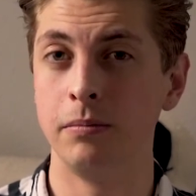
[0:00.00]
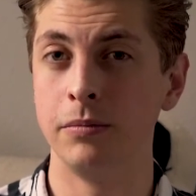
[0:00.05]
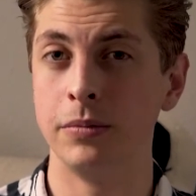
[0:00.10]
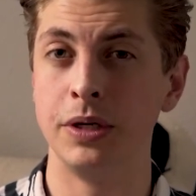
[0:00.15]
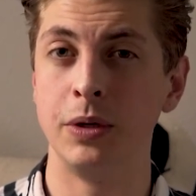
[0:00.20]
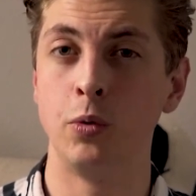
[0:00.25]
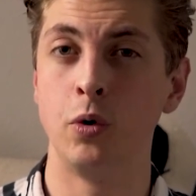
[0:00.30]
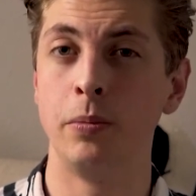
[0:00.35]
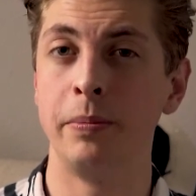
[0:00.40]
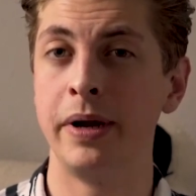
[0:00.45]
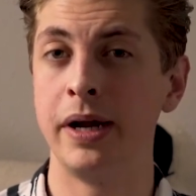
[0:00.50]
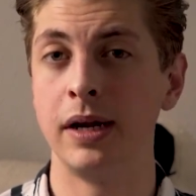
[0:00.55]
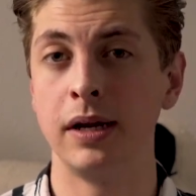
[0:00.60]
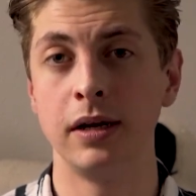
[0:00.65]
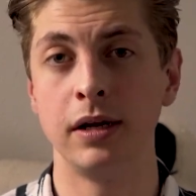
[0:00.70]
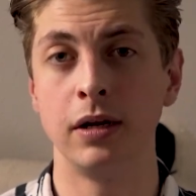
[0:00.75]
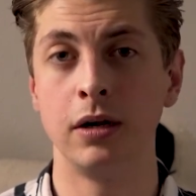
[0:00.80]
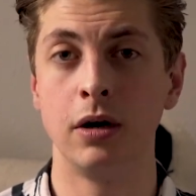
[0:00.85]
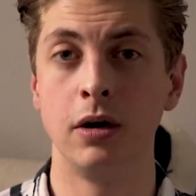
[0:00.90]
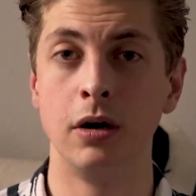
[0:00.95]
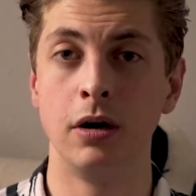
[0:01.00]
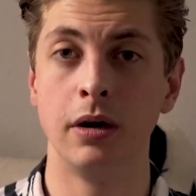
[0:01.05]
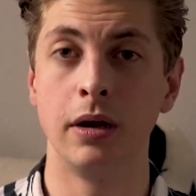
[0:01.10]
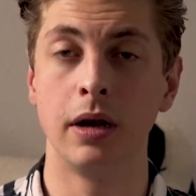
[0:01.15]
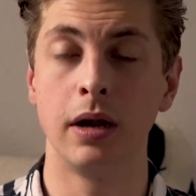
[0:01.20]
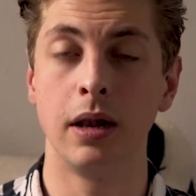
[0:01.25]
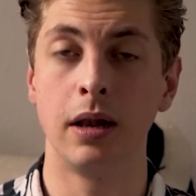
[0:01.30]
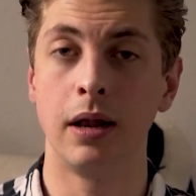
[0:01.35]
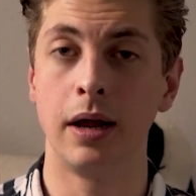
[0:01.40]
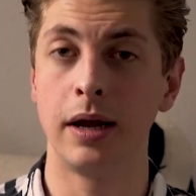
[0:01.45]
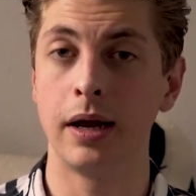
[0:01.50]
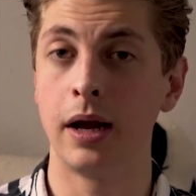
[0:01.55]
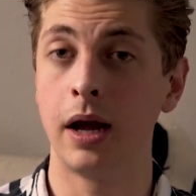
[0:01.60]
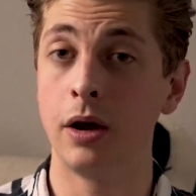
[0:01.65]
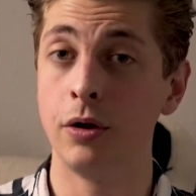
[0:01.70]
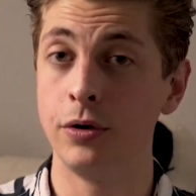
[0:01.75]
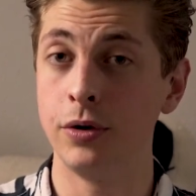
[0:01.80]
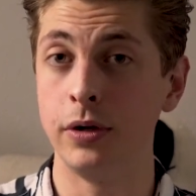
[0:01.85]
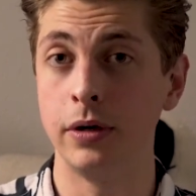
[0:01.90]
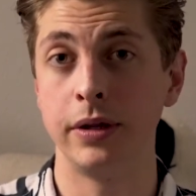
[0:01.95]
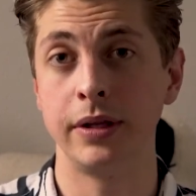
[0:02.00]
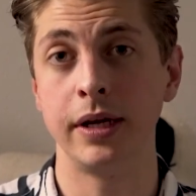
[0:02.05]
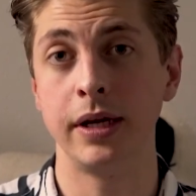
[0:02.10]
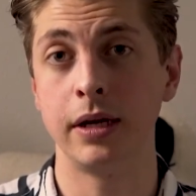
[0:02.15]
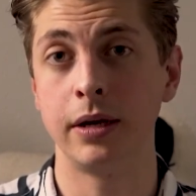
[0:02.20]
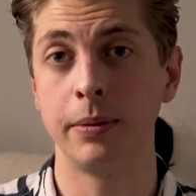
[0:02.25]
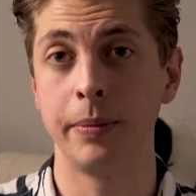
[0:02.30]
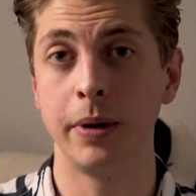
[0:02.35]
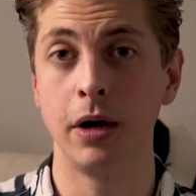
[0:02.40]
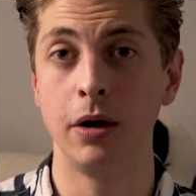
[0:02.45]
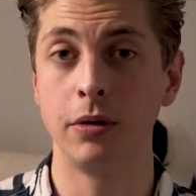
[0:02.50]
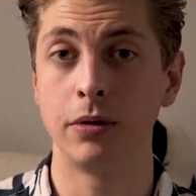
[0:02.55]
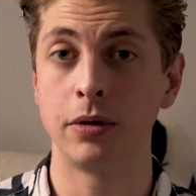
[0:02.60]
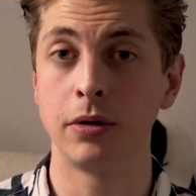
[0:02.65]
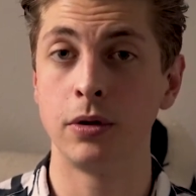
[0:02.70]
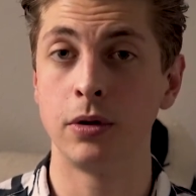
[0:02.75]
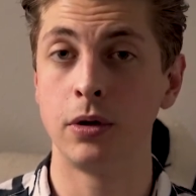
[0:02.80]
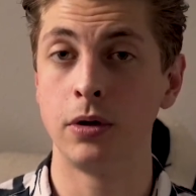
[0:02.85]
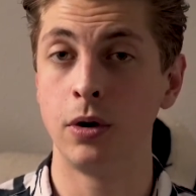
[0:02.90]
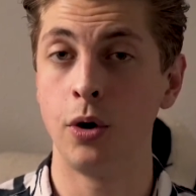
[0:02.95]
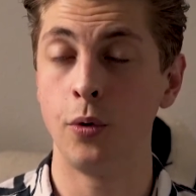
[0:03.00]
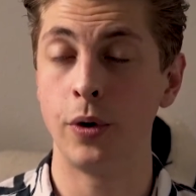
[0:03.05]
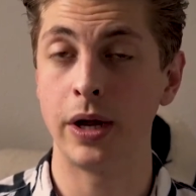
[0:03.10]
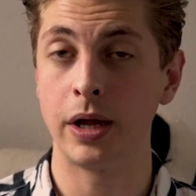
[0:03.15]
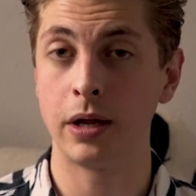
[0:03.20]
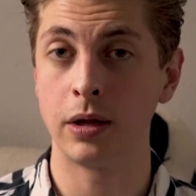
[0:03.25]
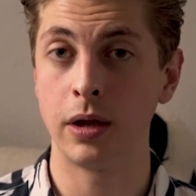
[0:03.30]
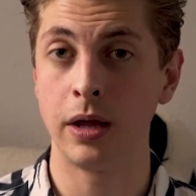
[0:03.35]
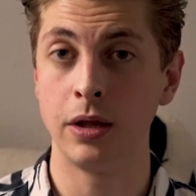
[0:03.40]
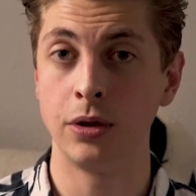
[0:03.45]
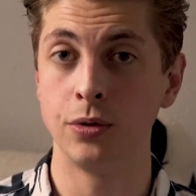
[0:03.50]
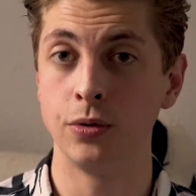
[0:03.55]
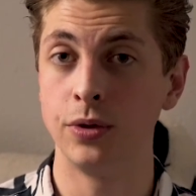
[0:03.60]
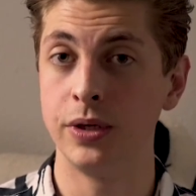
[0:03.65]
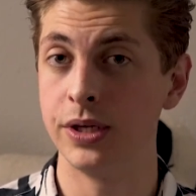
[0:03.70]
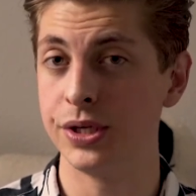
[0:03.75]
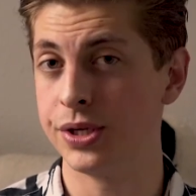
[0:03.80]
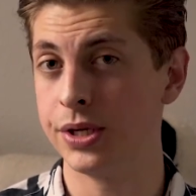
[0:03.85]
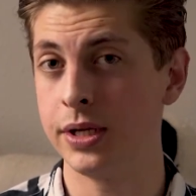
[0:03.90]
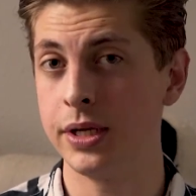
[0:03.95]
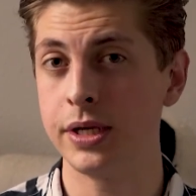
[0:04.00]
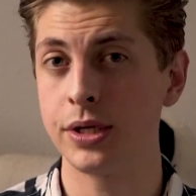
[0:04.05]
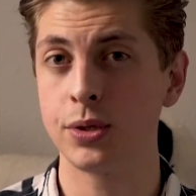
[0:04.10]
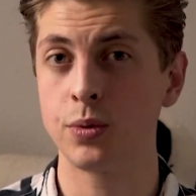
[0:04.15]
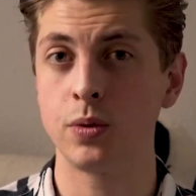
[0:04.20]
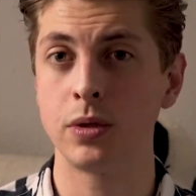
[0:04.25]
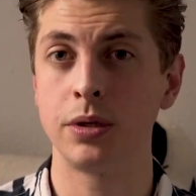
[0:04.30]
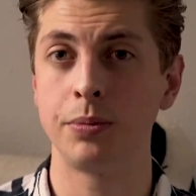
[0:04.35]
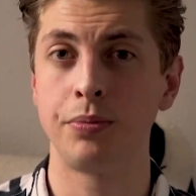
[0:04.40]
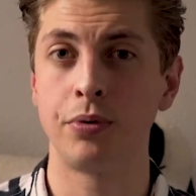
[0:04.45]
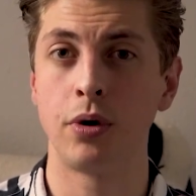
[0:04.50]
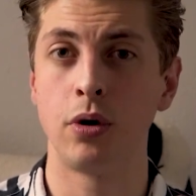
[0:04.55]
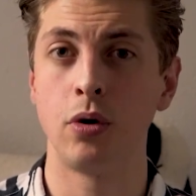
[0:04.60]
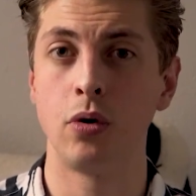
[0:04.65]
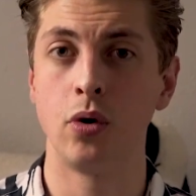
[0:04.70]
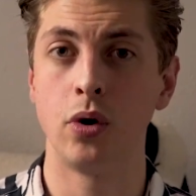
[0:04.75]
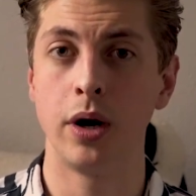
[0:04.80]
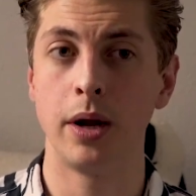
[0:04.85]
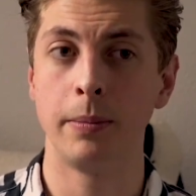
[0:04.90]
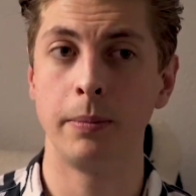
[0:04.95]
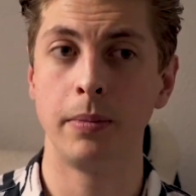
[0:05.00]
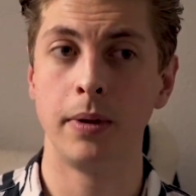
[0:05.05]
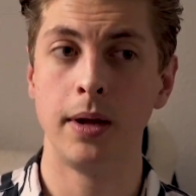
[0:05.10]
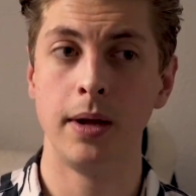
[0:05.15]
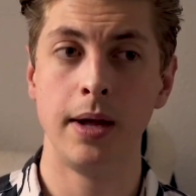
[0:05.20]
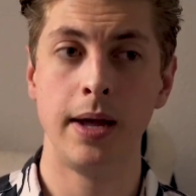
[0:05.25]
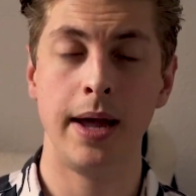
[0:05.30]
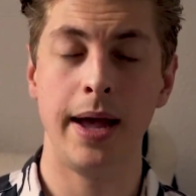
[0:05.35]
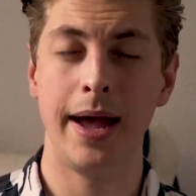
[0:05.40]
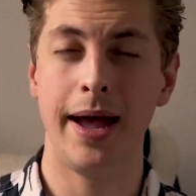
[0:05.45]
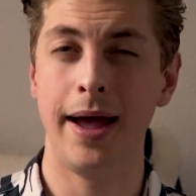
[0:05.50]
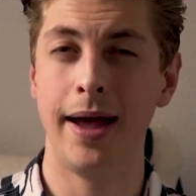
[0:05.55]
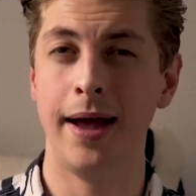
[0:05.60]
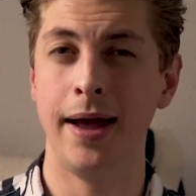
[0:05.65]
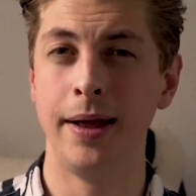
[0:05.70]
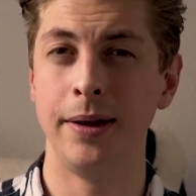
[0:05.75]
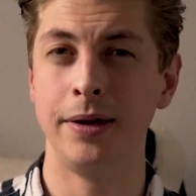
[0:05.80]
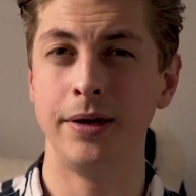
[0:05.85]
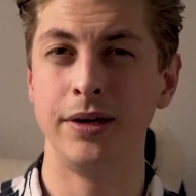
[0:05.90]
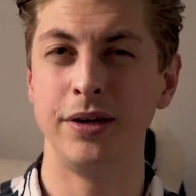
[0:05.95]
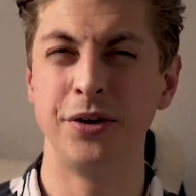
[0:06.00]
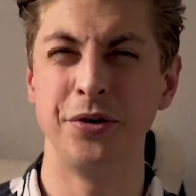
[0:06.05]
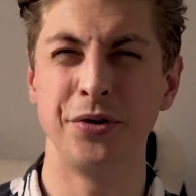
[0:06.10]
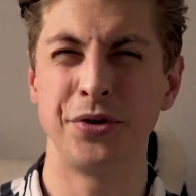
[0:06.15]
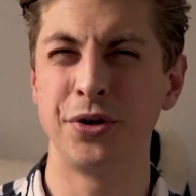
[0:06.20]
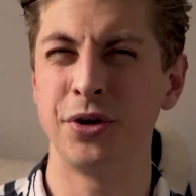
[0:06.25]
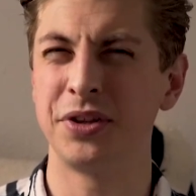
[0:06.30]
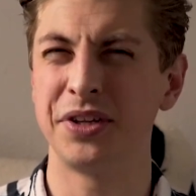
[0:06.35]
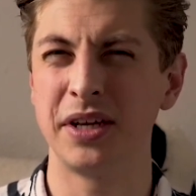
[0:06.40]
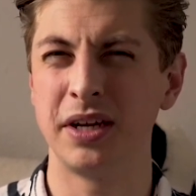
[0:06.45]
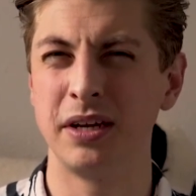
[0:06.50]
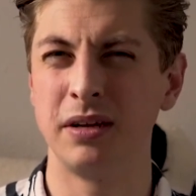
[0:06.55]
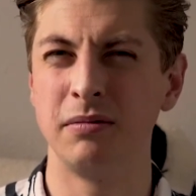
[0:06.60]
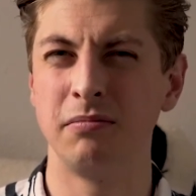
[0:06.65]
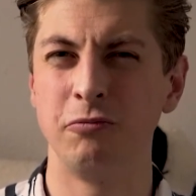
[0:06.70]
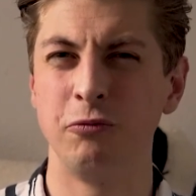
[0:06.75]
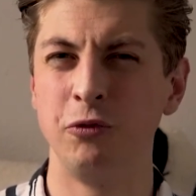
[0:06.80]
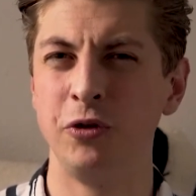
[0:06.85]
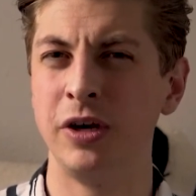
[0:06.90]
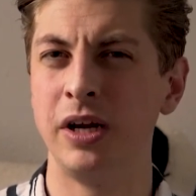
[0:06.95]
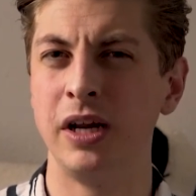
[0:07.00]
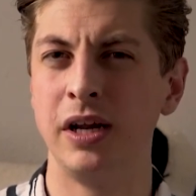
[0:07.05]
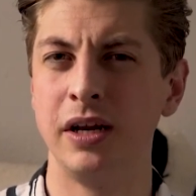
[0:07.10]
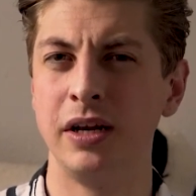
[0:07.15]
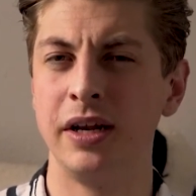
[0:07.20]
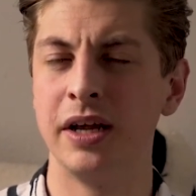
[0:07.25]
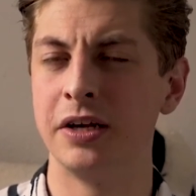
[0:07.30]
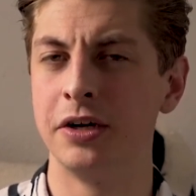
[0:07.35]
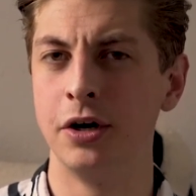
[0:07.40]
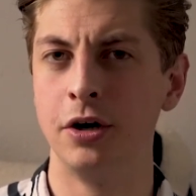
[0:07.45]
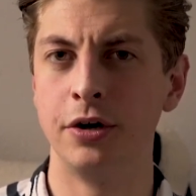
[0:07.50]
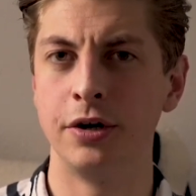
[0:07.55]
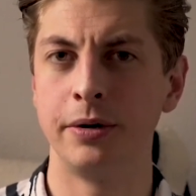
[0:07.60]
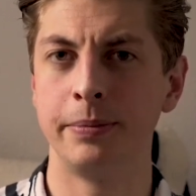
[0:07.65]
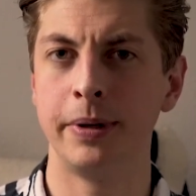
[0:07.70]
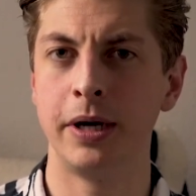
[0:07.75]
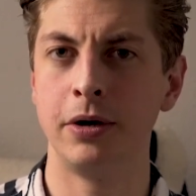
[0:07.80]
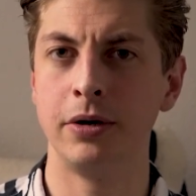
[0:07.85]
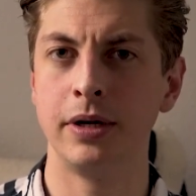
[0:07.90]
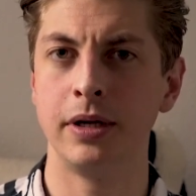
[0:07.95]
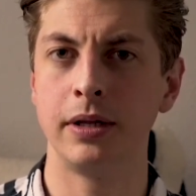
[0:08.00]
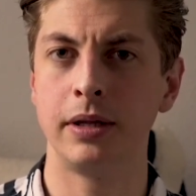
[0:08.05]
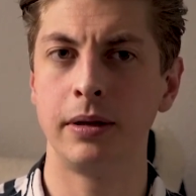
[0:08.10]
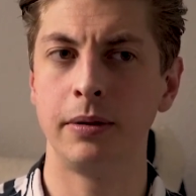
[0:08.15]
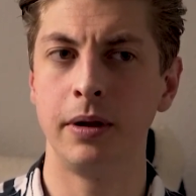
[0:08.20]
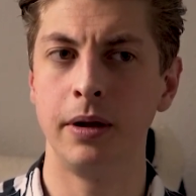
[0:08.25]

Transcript: They were mainly on like, how do you think about going into this and this with the program, and there's nothing really that hard about it.